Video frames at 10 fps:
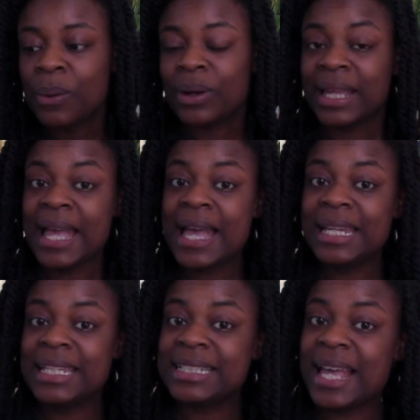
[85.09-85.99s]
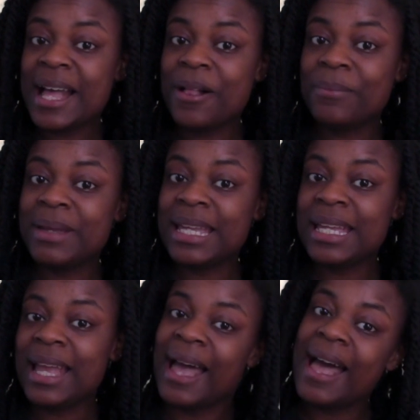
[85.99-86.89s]
Well, can you tell
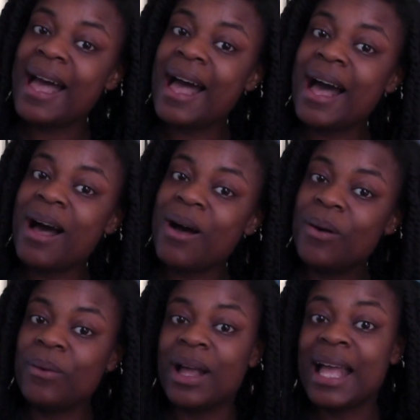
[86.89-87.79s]
me how?